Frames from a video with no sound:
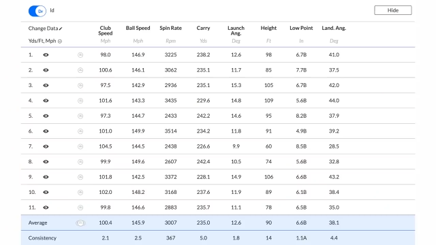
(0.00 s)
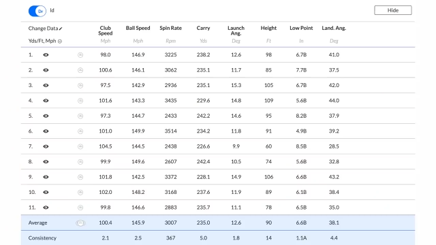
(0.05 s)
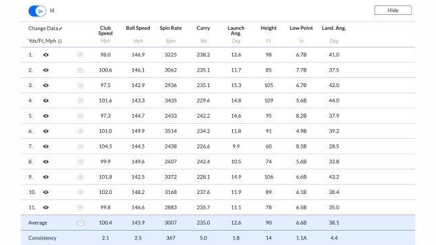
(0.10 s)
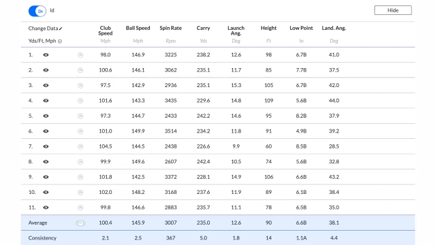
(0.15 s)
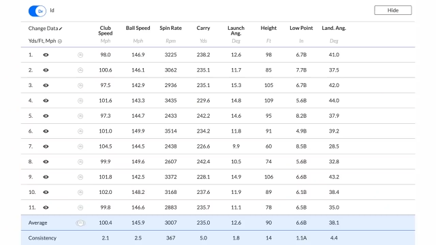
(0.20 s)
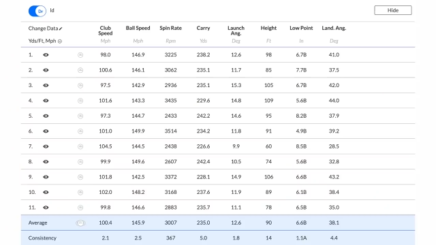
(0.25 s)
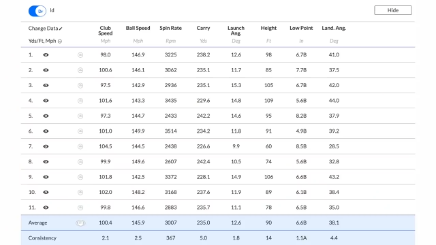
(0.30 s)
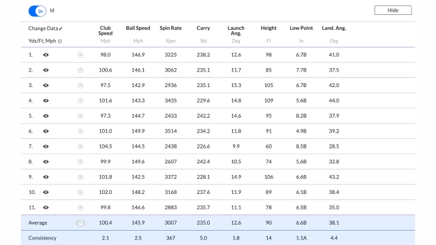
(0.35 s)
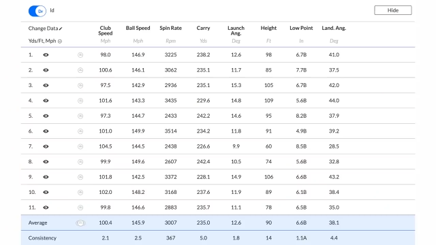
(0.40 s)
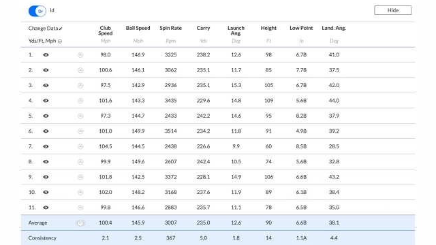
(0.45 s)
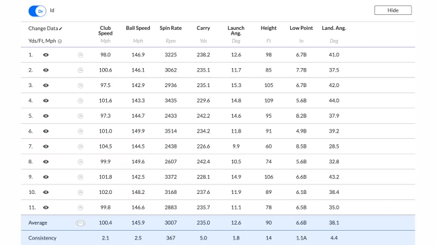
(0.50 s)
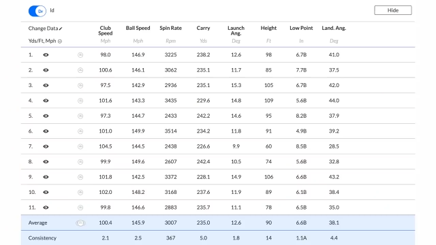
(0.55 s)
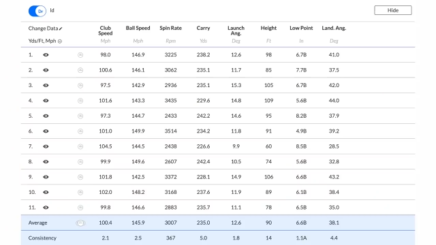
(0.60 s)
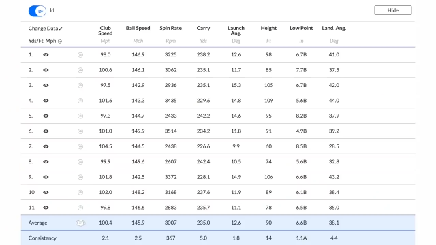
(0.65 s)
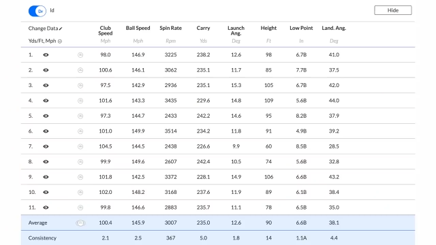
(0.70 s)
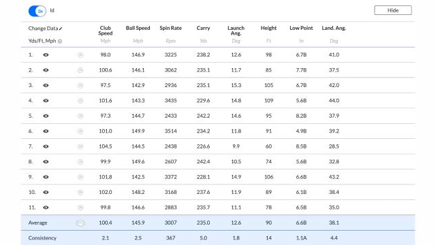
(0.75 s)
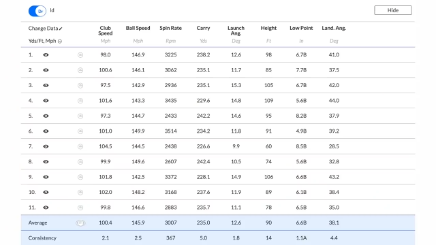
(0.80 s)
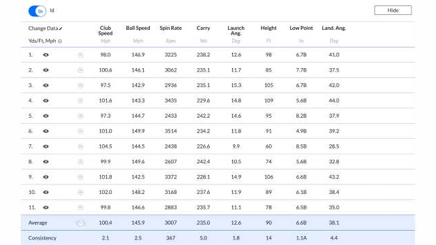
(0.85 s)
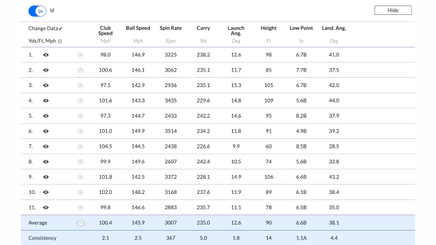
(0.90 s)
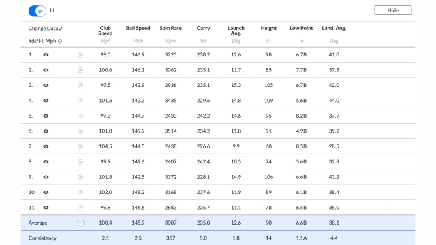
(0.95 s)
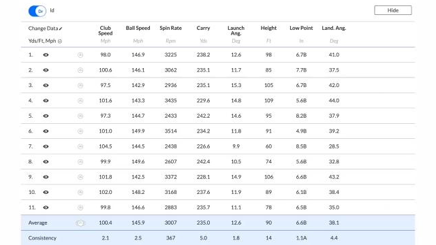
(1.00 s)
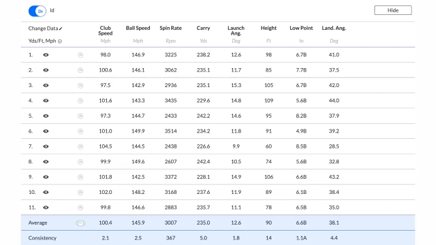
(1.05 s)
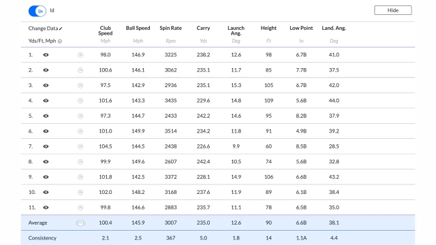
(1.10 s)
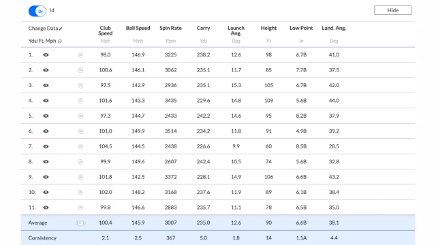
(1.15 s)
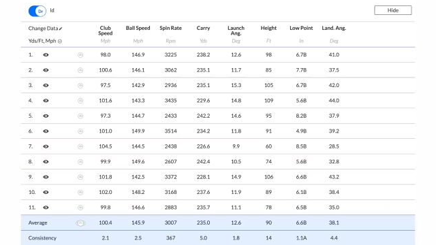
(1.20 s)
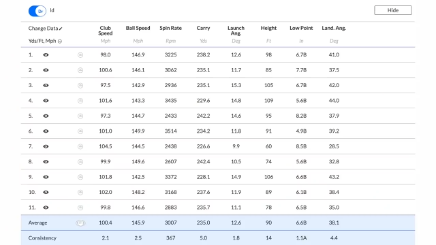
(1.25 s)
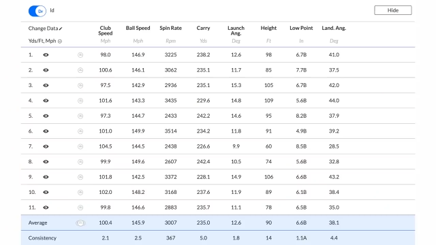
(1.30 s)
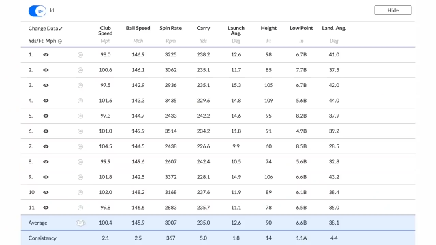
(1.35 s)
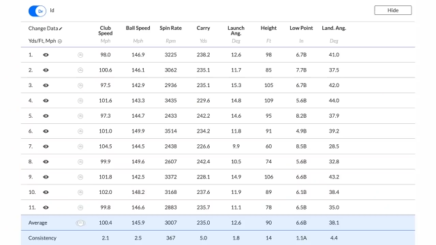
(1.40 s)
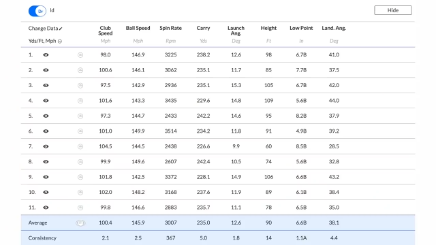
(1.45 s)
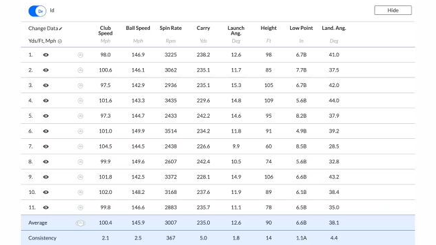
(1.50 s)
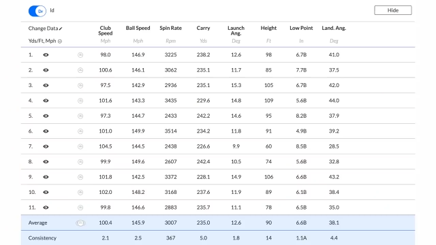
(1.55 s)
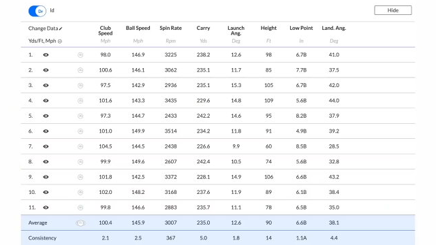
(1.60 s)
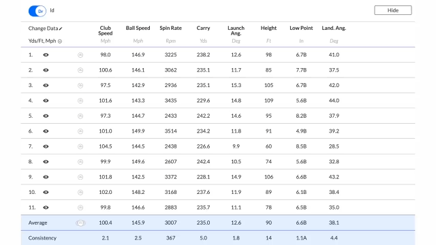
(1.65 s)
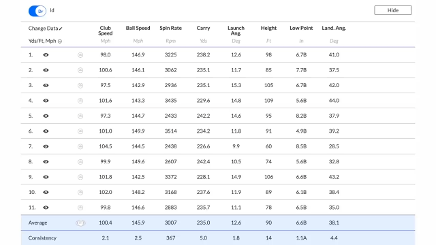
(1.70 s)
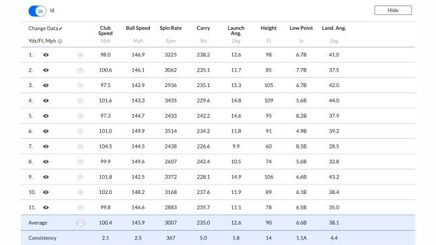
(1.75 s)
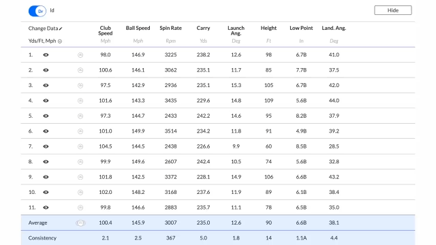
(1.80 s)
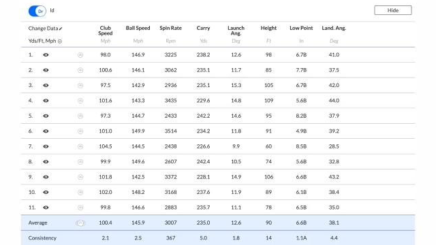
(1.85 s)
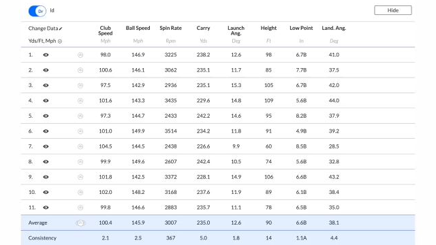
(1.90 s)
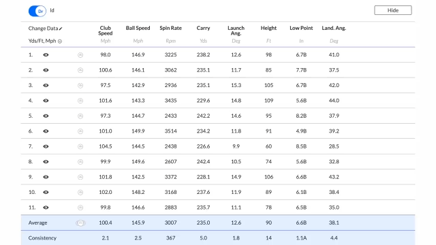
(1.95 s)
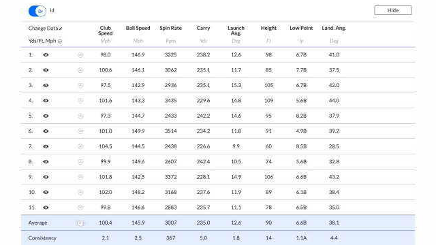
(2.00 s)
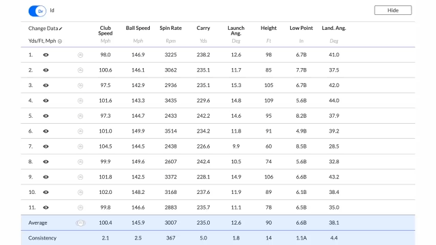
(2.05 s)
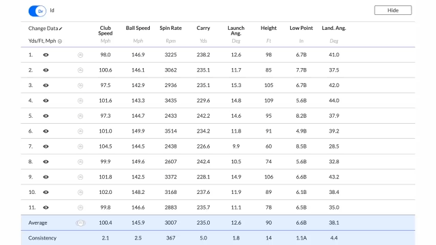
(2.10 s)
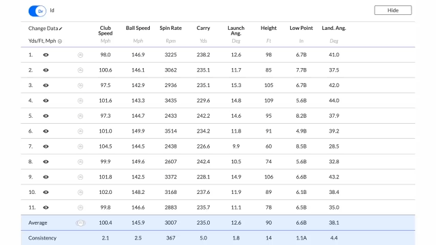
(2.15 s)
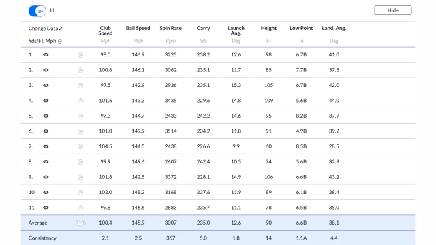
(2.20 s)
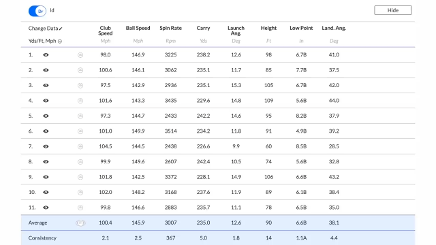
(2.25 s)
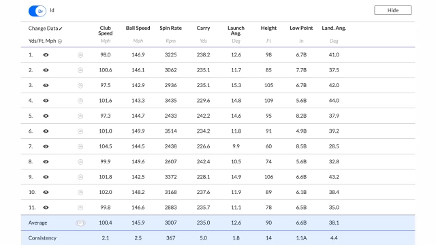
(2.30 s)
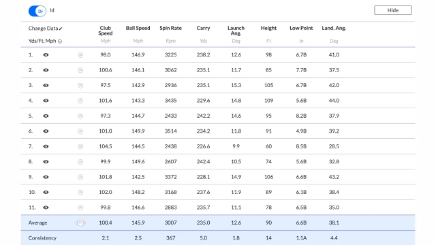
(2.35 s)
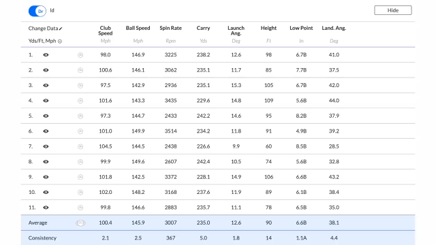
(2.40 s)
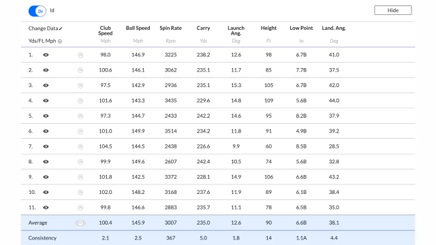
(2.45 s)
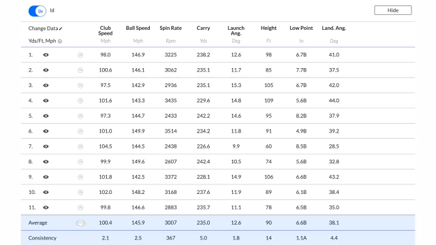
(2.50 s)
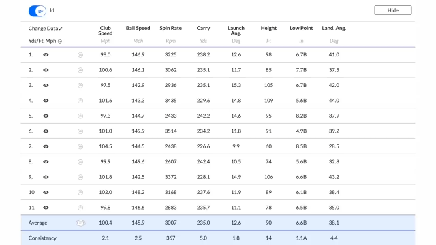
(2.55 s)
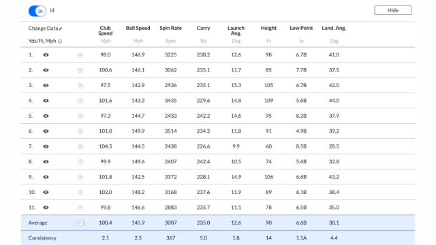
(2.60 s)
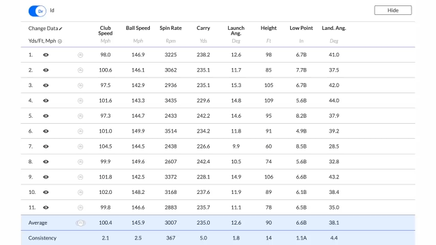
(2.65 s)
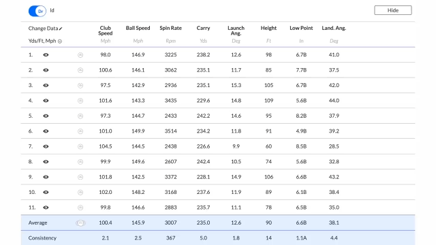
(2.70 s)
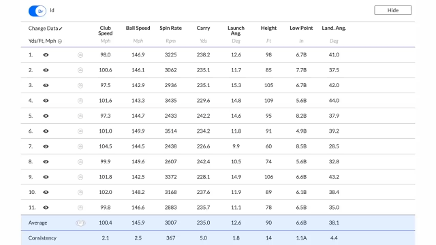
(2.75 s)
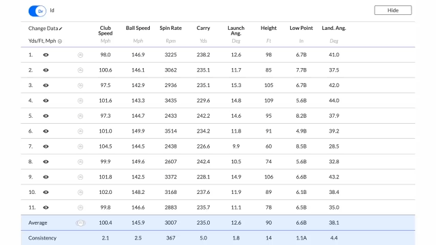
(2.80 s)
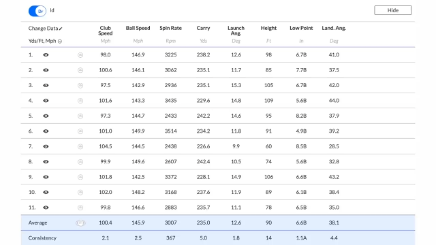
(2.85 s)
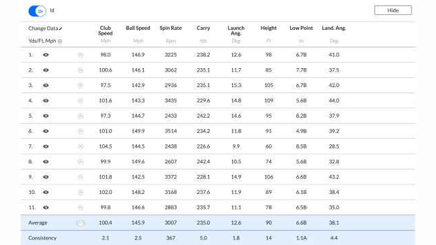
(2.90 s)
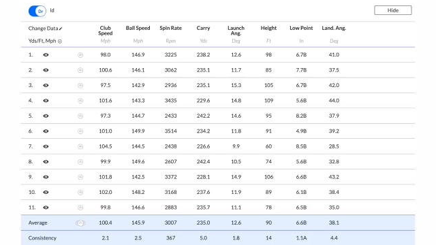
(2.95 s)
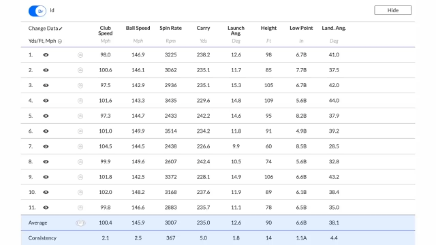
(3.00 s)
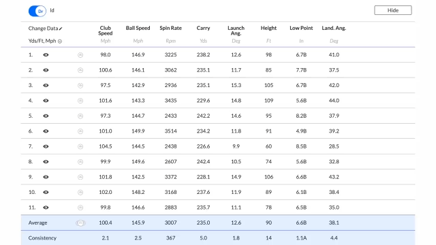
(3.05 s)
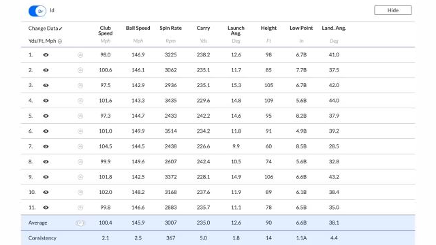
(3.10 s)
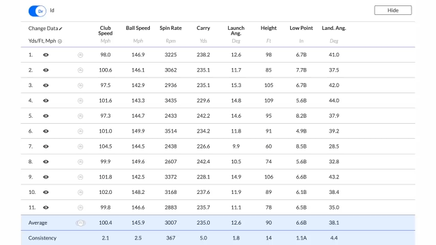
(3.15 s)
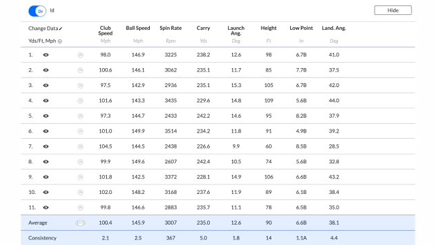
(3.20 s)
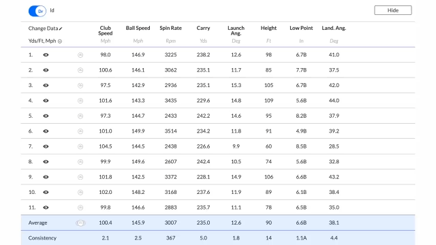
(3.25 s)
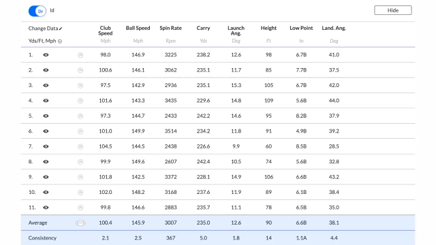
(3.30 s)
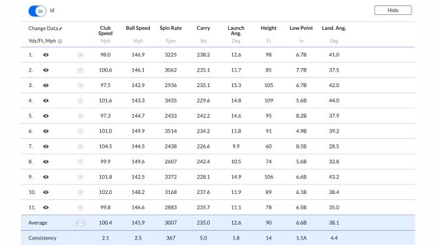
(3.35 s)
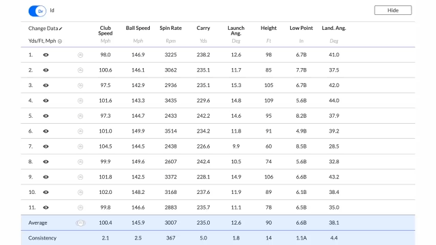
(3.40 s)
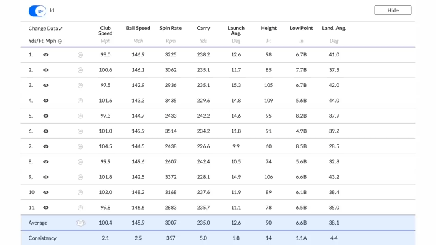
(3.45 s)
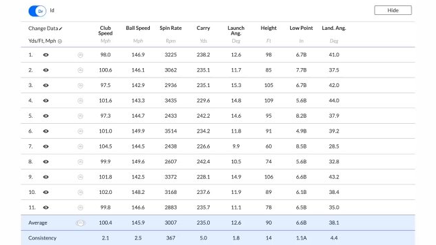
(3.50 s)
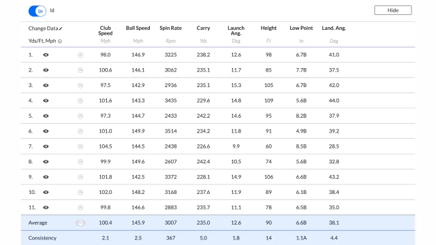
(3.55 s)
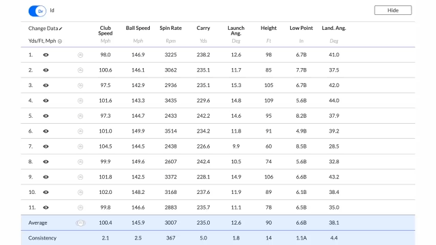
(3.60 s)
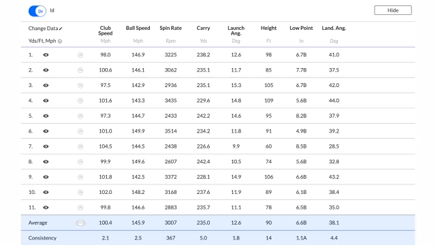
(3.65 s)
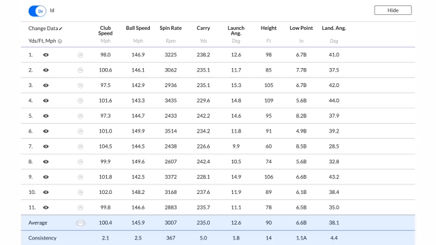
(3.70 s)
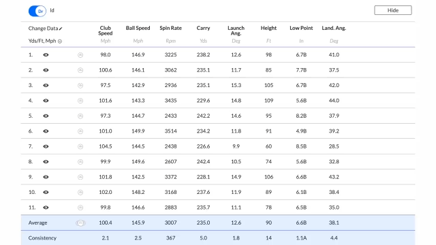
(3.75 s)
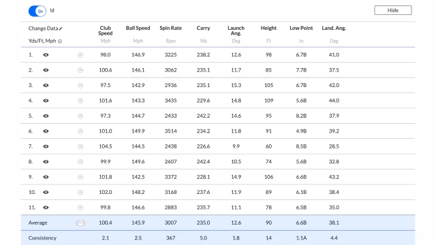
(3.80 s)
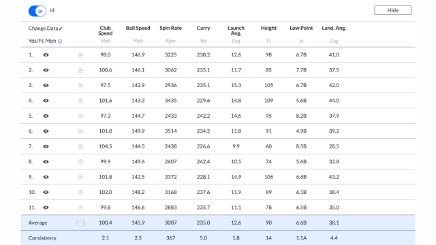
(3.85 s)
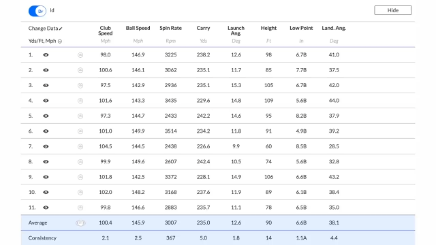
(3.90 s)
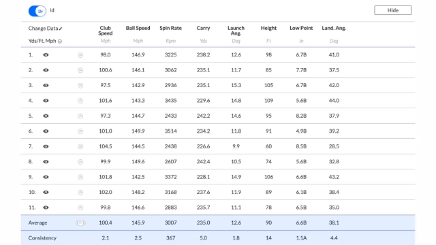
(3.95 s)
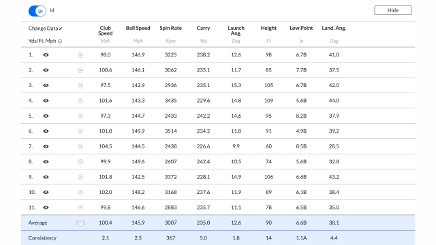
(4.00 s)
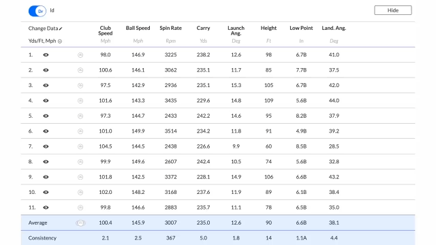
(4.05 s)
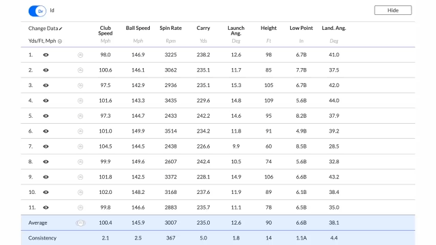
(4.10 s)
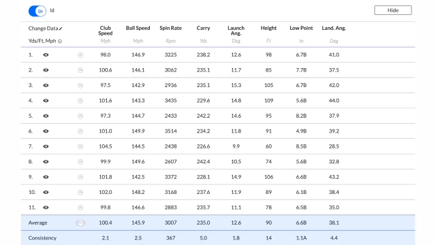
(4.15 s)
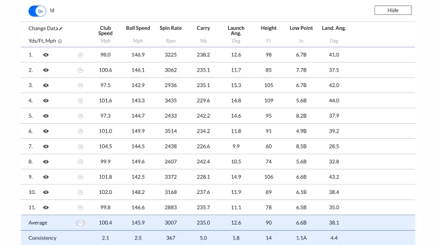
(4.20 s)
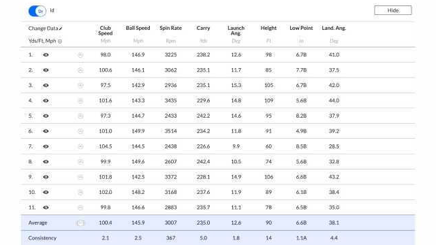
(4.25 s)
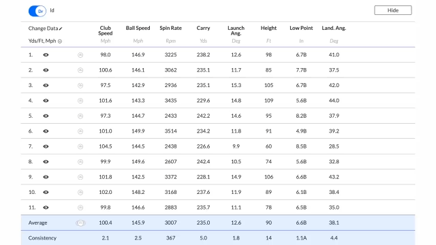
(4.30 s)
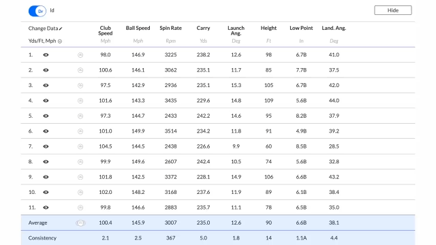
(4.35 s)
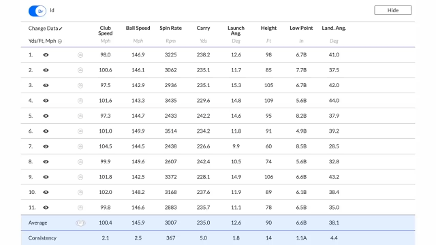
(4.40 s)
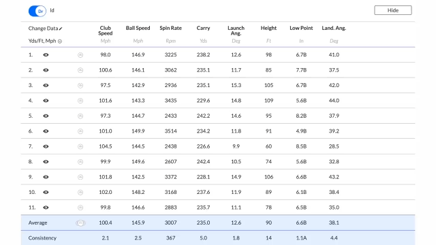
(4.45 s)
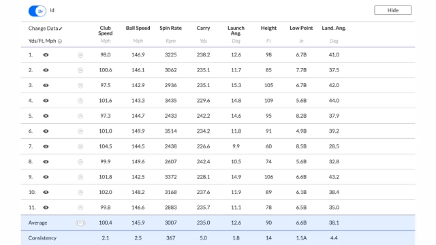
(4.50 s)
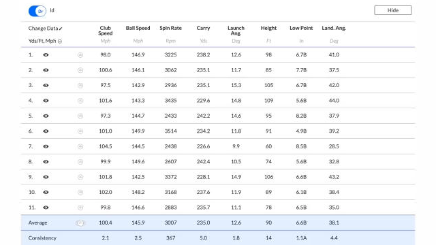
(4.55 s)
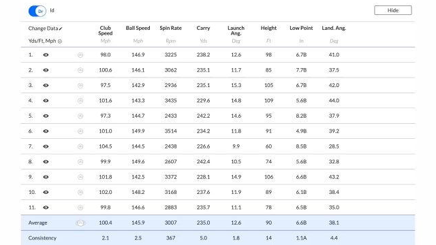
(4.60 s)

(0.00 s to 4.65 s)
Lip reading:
[unreadable: no face in view]